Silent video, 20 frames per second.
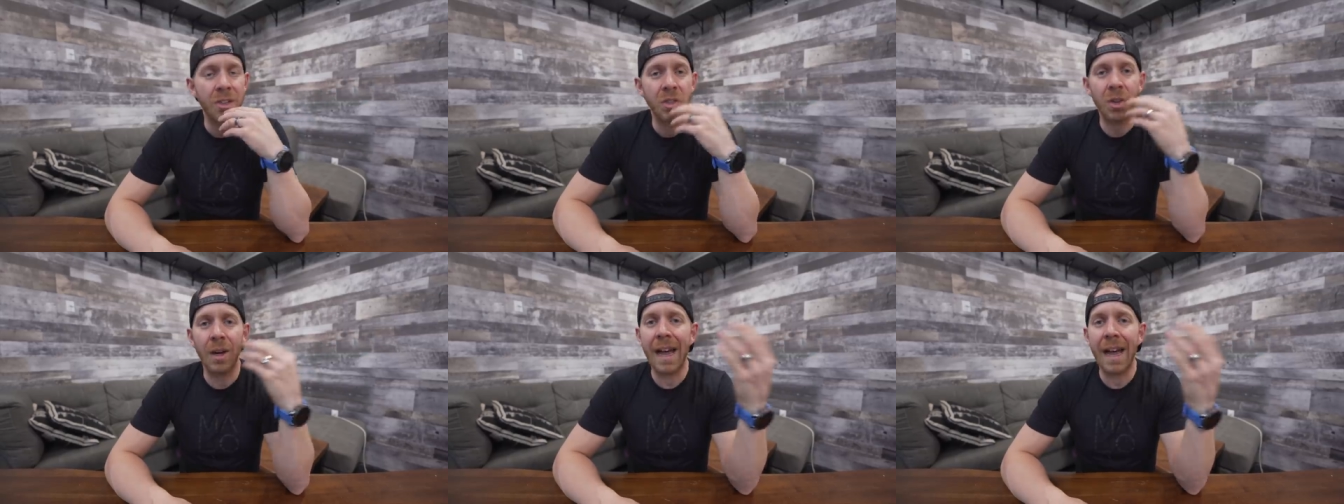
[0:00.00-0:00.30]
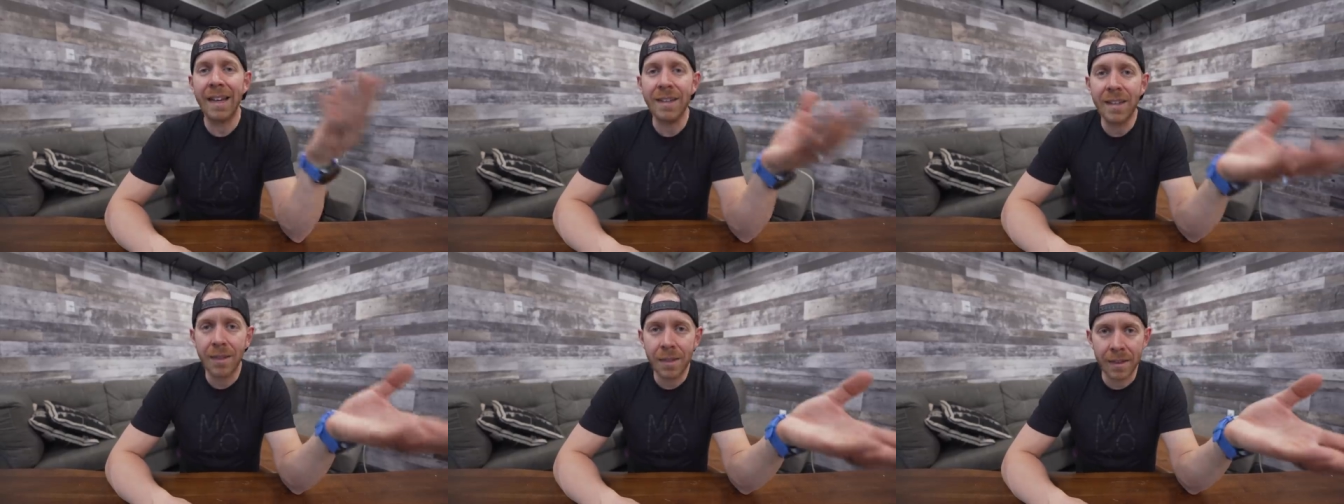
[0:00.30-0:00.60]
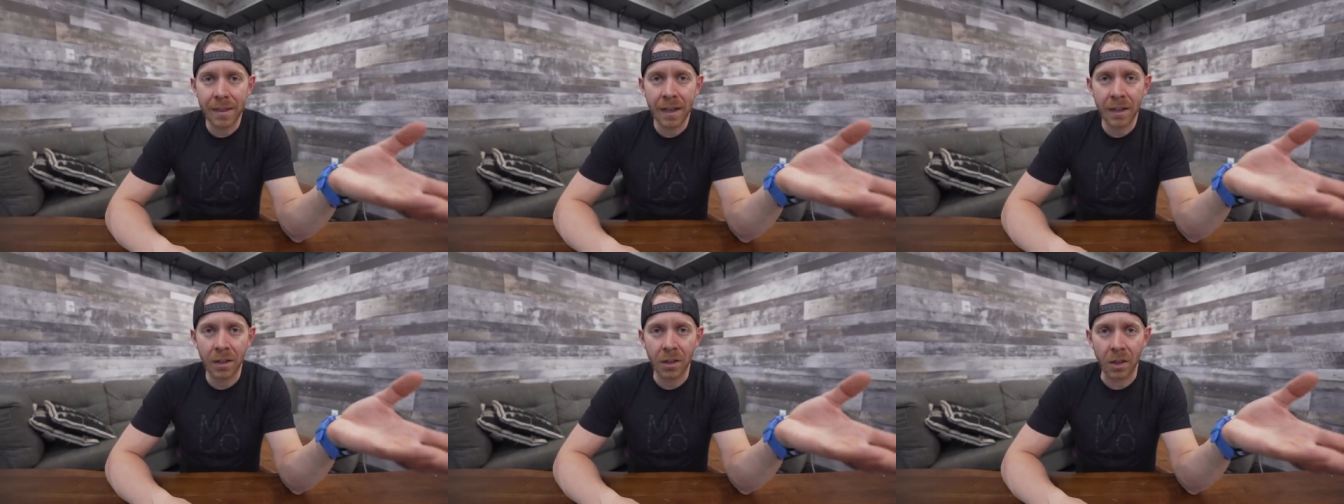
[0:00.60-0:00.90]
So I had to
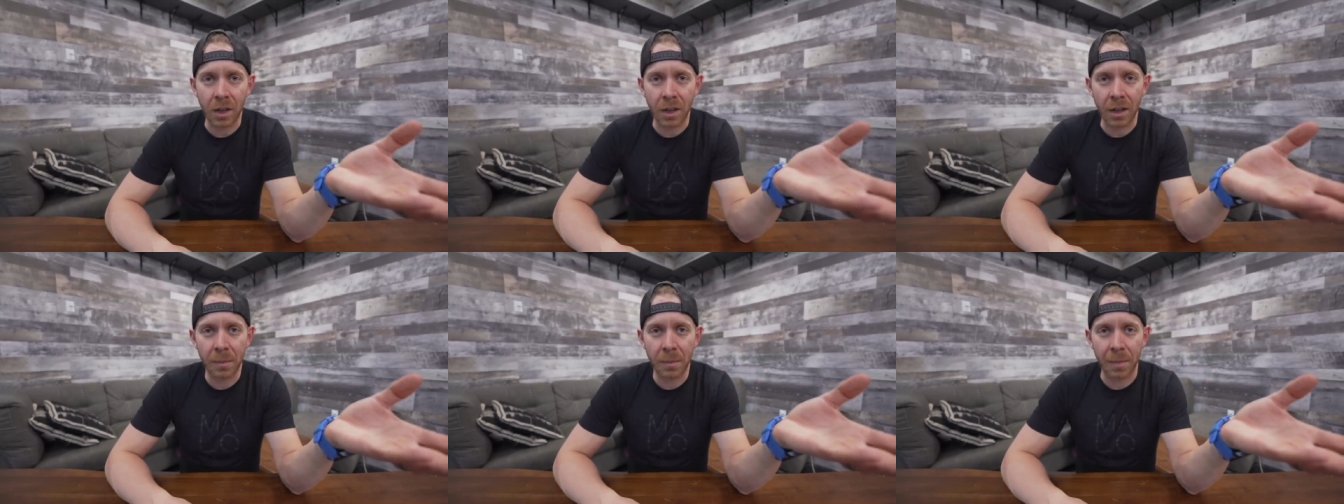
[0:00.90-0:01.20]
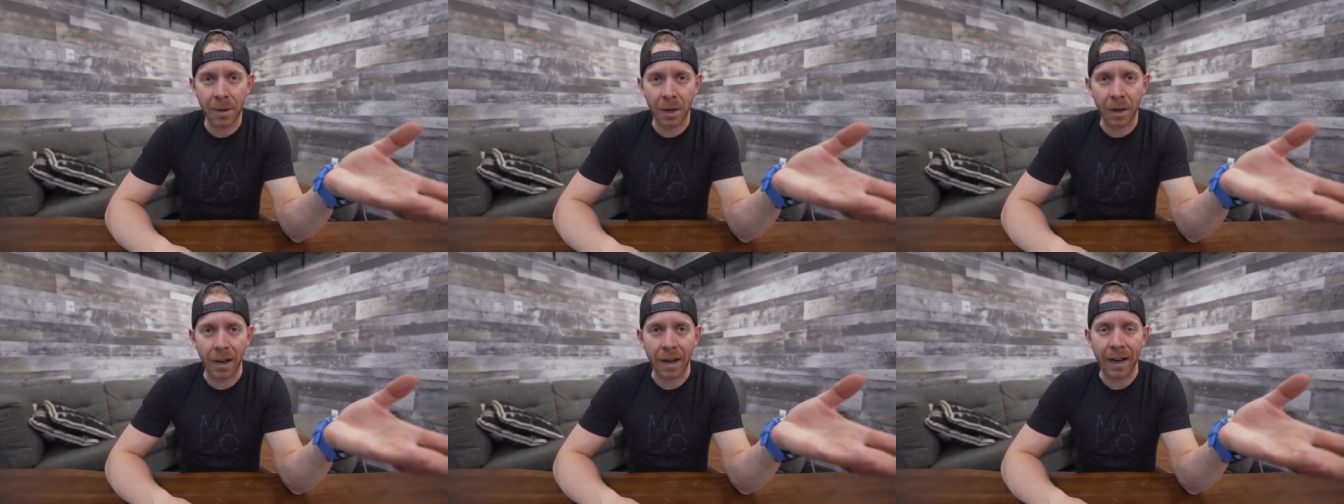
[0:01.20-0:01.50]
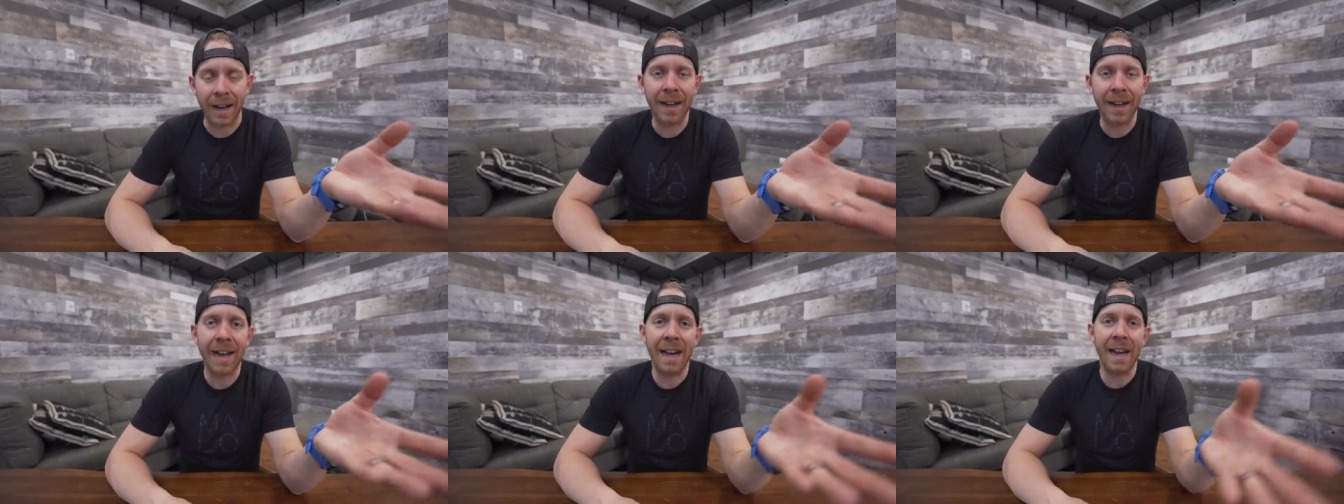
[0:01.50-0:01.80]
think a lot about it,
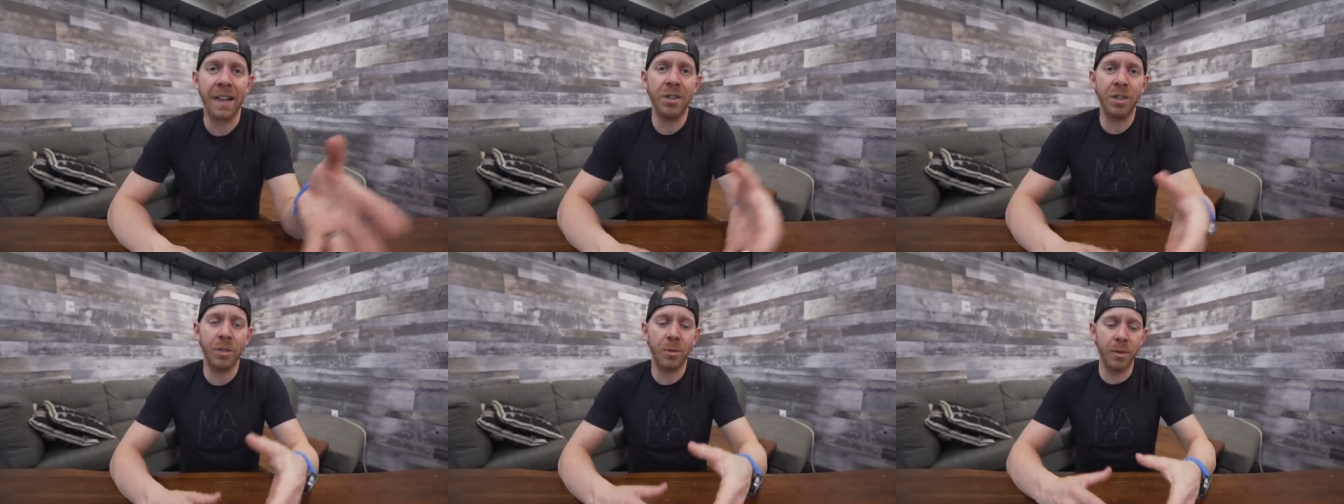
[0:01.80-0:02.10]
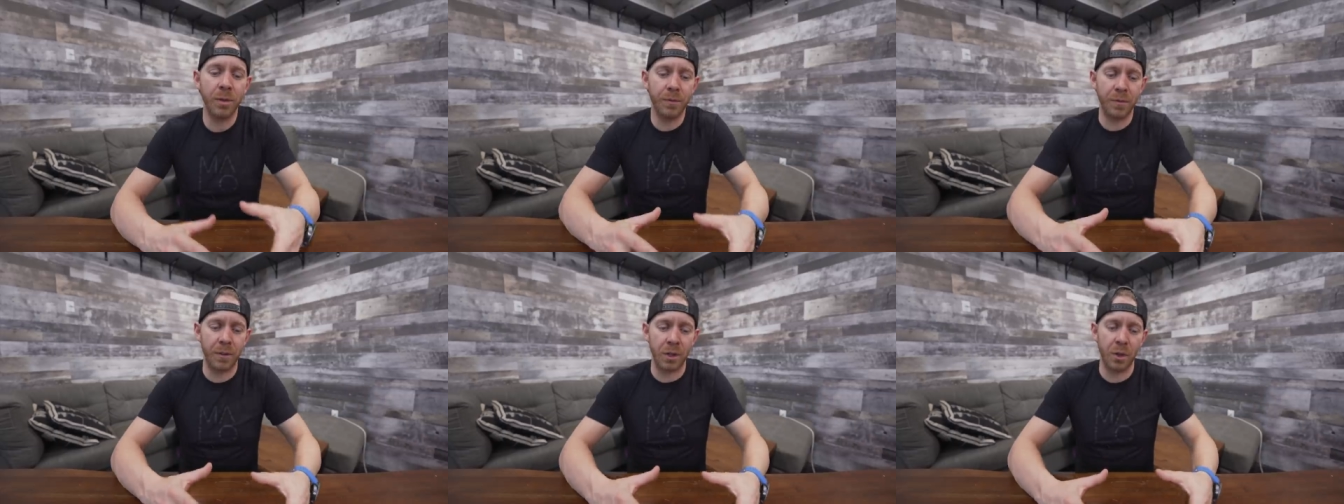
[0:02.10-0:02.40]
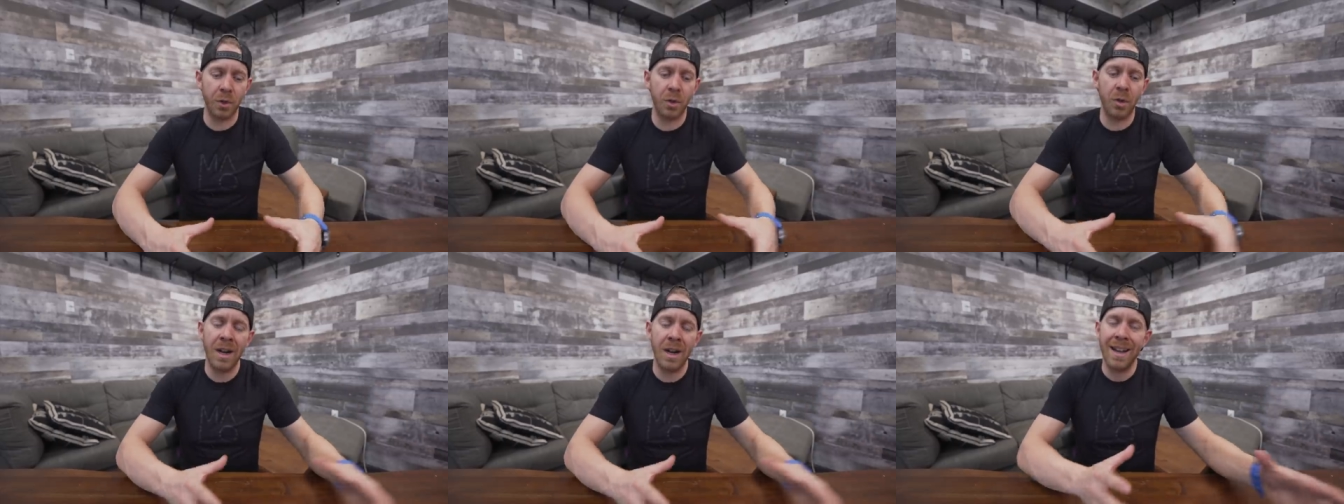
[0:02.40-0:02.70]
and I had to
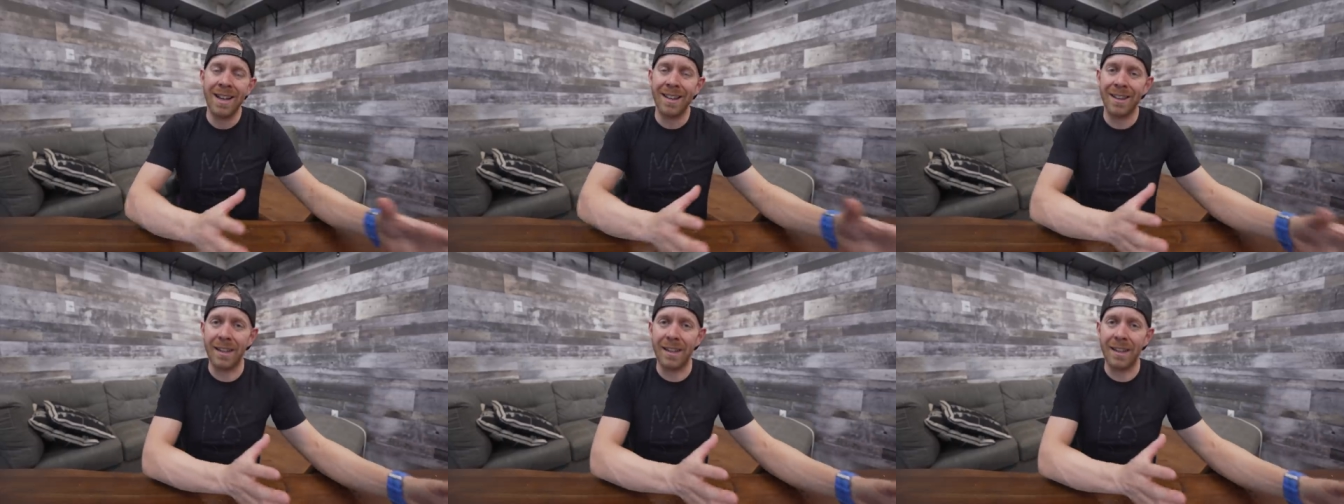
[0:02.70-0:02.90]
review